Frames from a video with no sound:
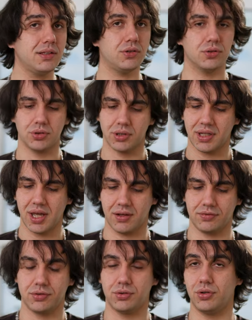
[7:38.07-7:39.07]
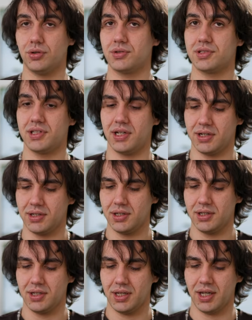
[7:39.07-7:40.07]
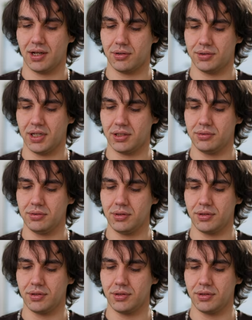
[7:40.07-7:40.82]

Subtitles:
You don't have to use the included tool.